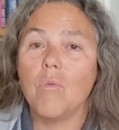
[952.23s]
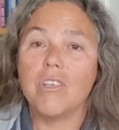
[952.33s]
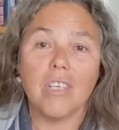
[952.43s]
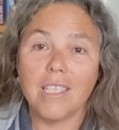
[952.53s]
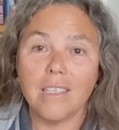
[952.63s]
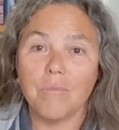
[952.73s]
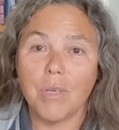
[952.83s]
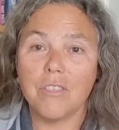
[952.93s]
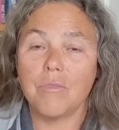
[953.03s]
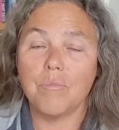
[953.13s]
which I didn't
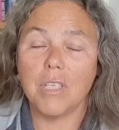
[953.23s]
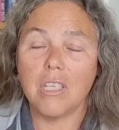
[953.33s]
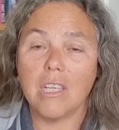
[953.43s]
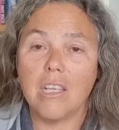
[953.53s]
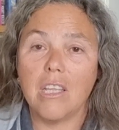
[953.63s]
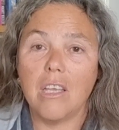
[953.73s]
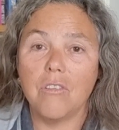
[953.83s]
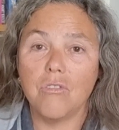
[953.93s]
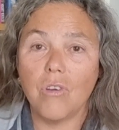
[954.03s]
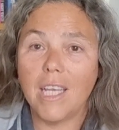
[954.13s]
particularly
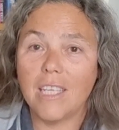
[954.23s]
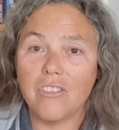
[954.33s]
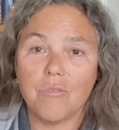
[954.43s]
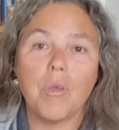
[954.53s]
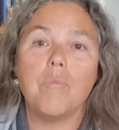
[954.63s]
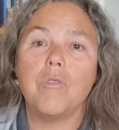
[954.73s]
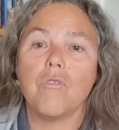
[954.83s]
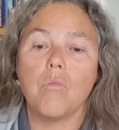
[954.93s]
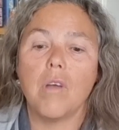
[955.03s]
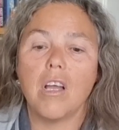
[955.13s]
enjoy. It just made me
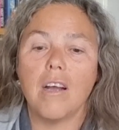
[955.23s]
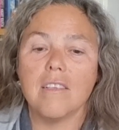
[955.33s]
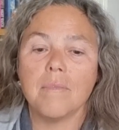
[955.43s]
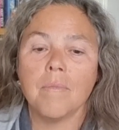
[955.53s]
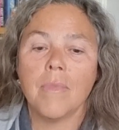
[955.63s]
roll my eyes.